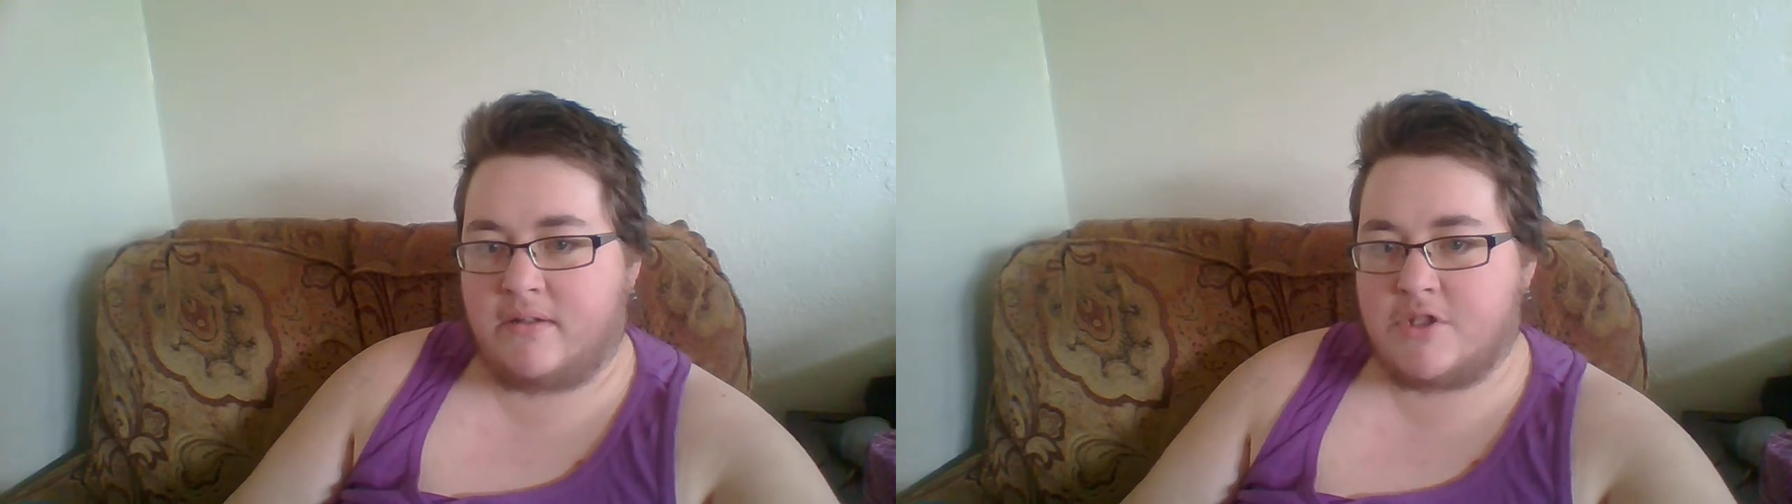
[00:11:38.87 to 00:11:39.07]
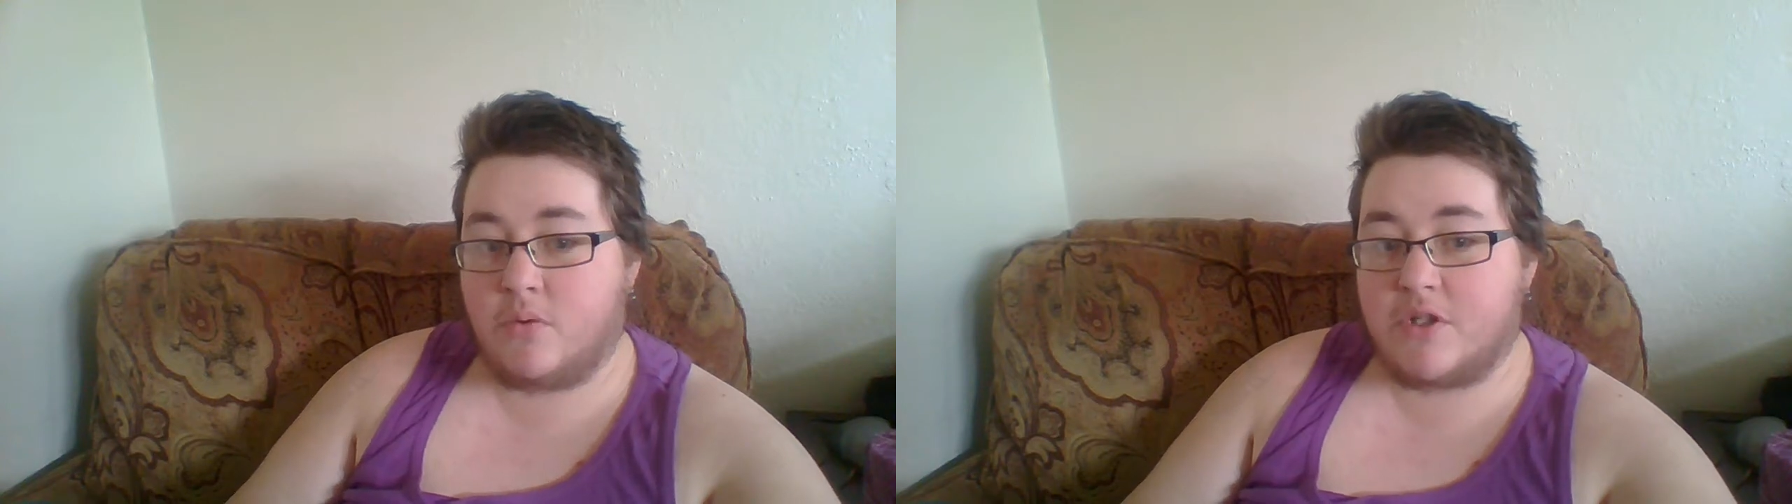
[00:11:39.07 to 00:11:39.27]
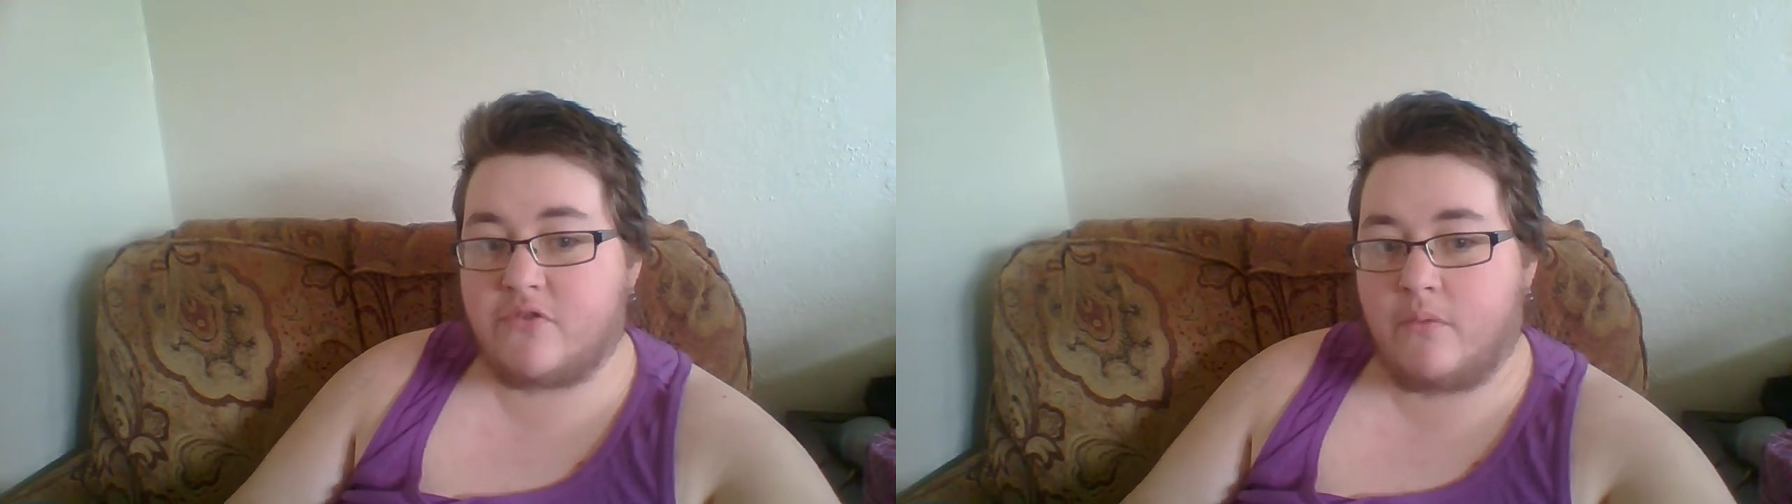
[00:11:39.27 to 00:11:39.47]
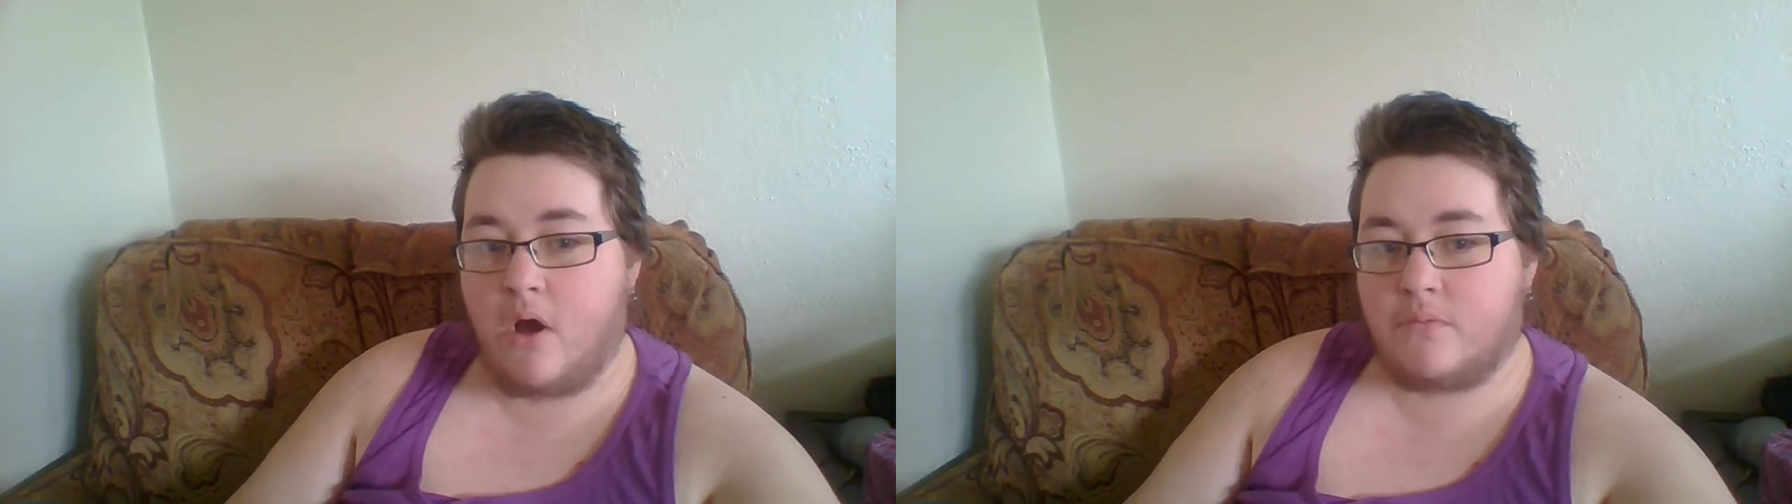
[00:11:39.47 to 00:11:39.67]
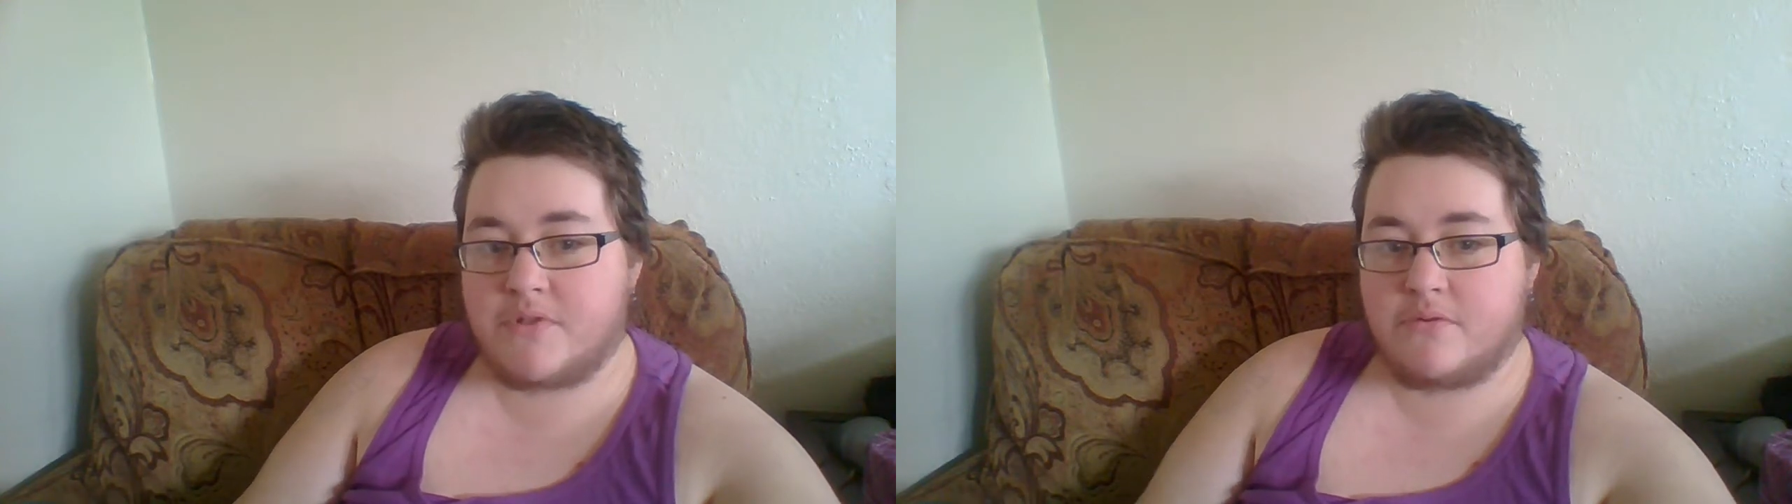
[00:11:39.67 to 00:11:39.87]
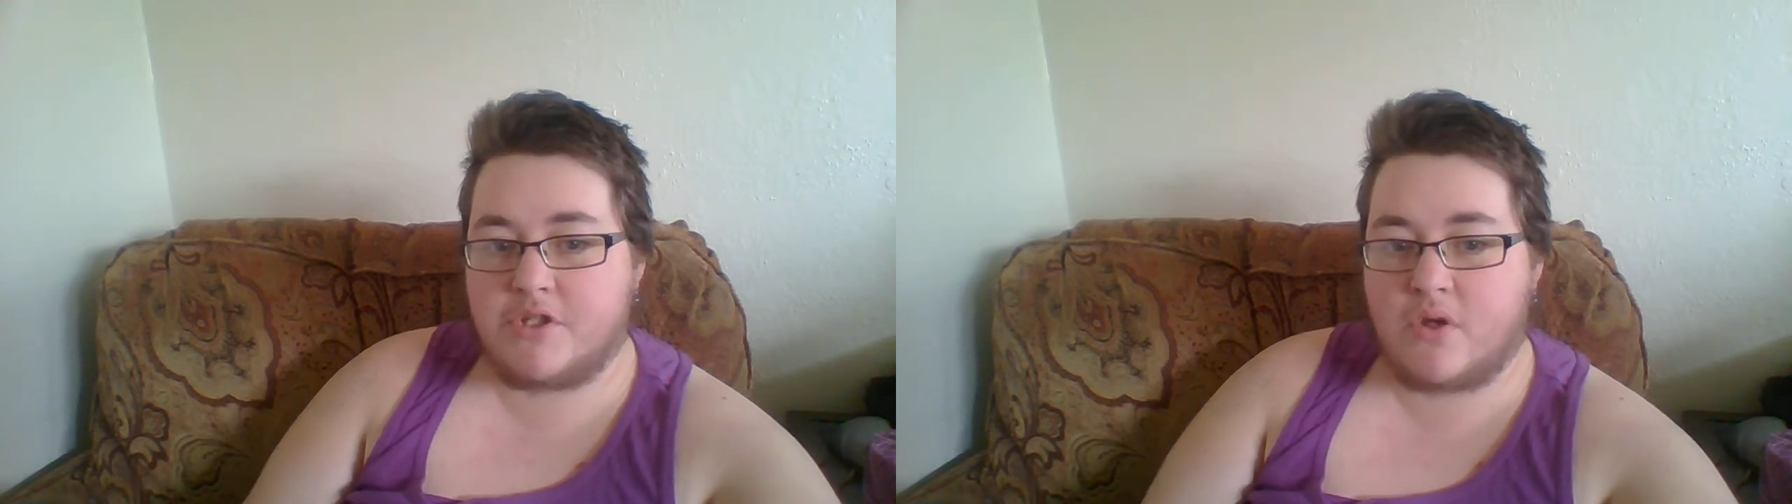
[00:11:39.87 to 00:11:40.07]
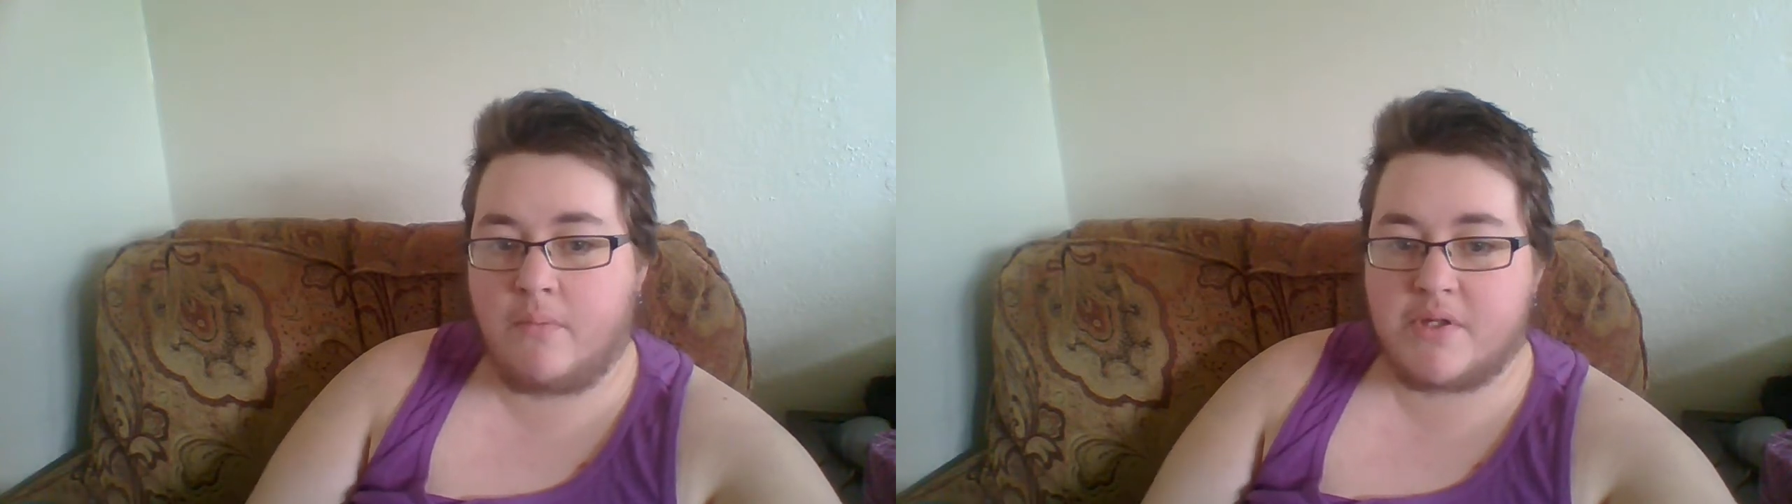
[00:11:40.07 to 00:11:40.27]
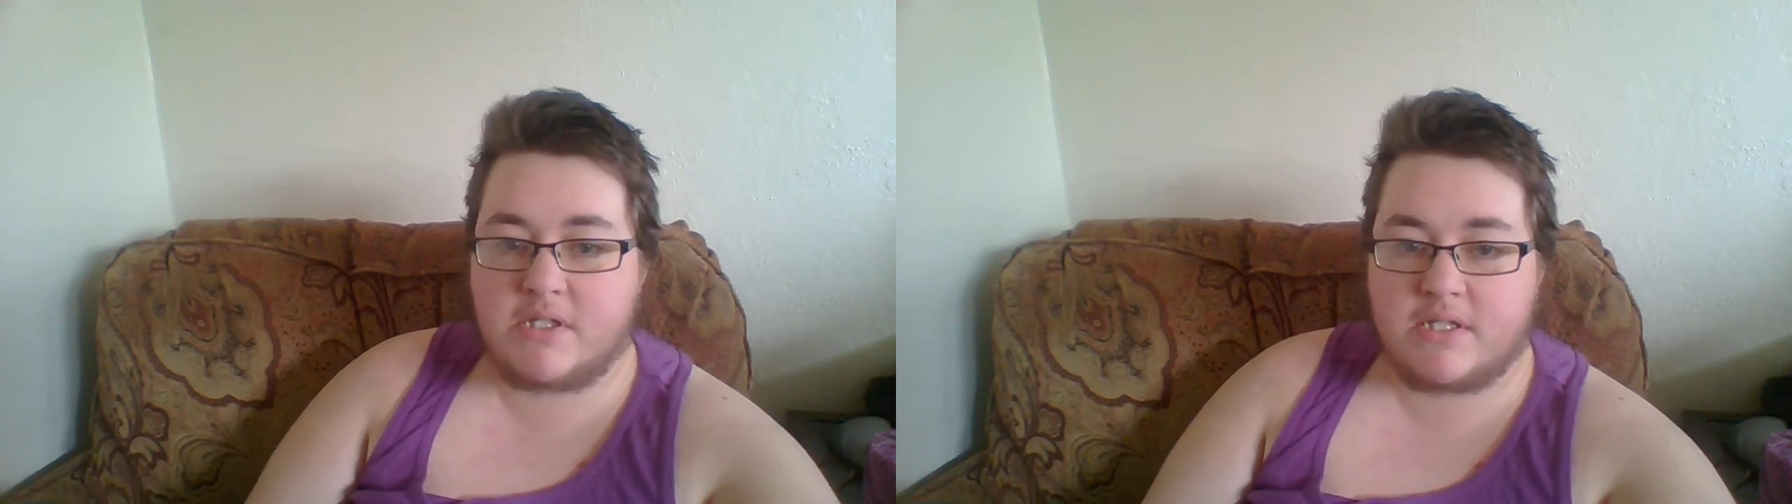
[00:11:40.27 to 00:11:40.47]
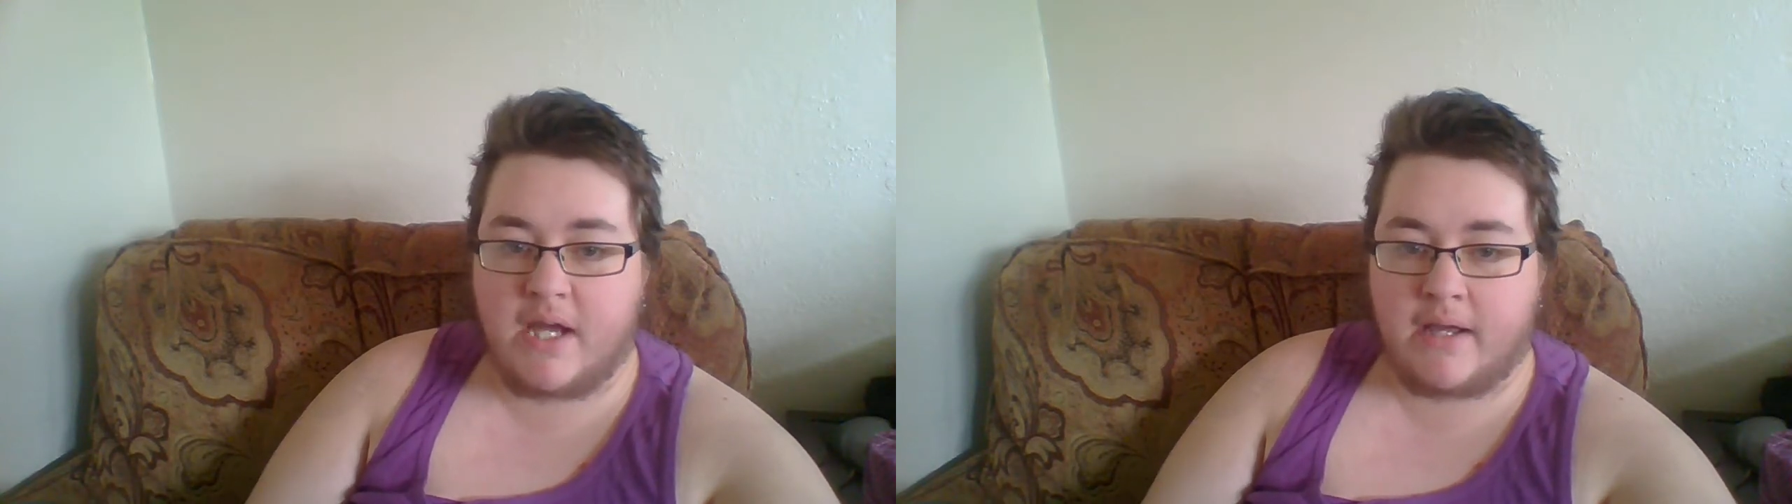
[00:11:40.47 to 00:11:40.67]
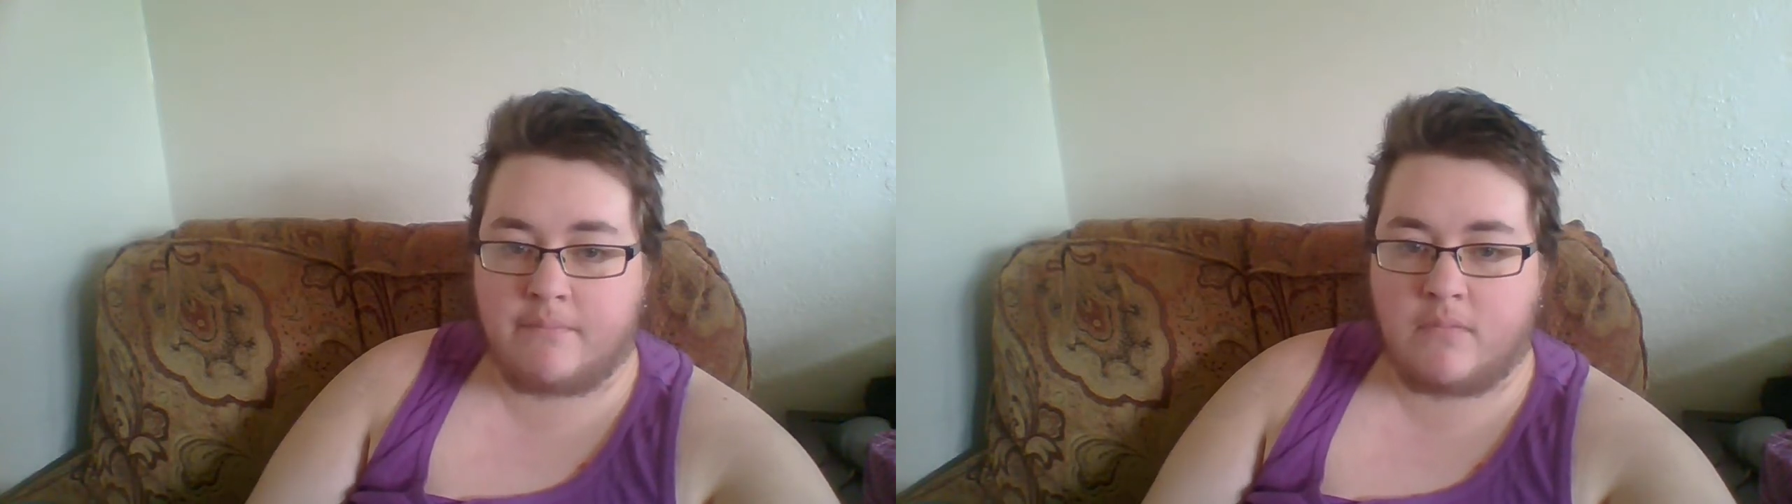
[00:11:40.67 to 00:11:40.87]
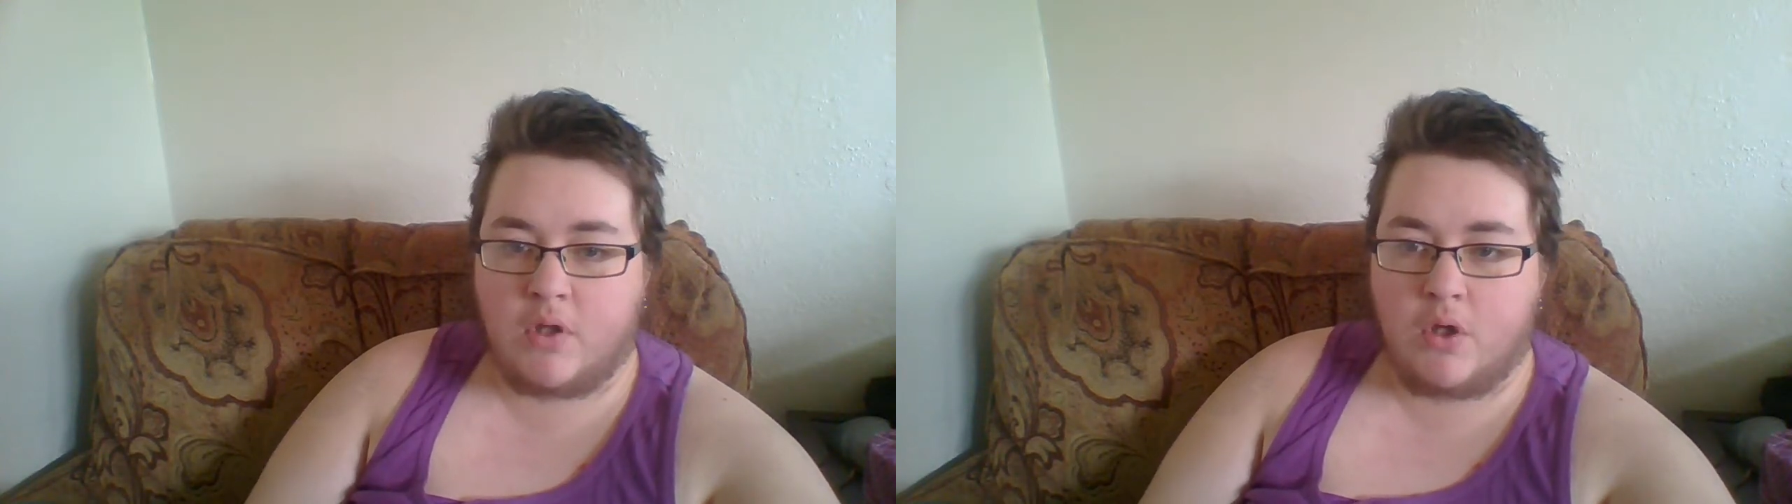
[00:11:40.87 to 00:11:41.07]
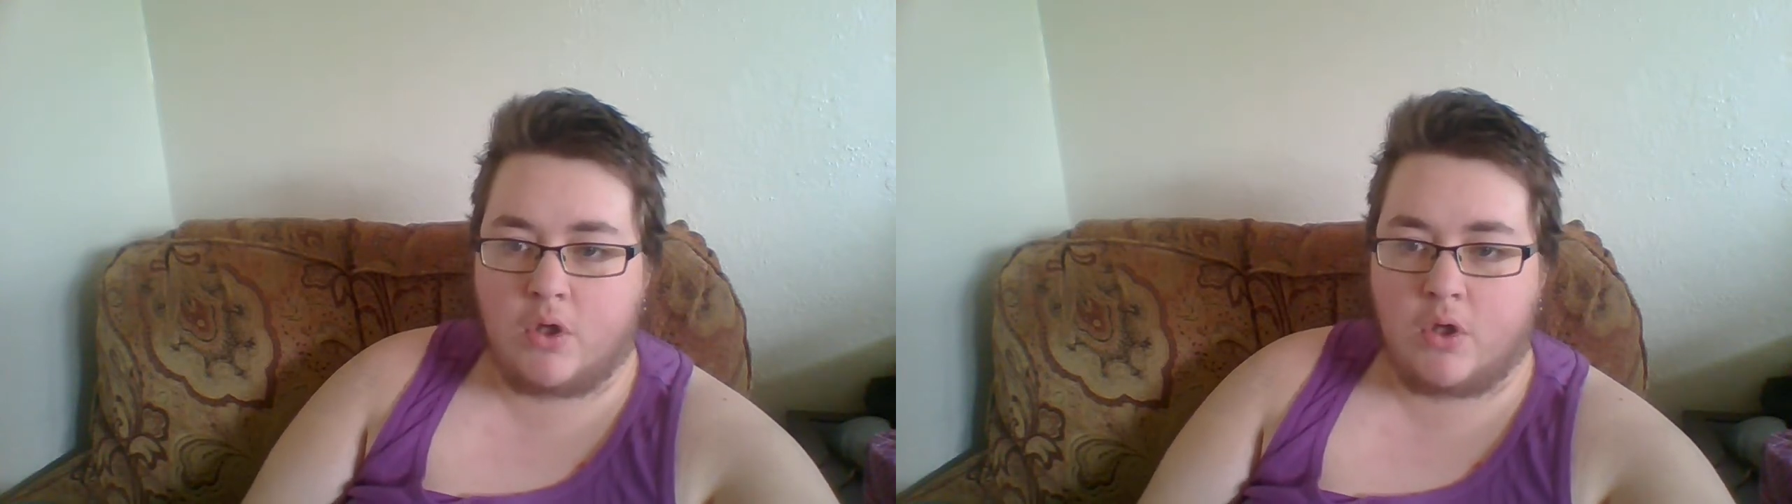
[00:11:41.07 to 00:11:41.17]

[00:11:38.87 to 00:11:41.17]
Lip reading: she works from home, so she's home most of the time,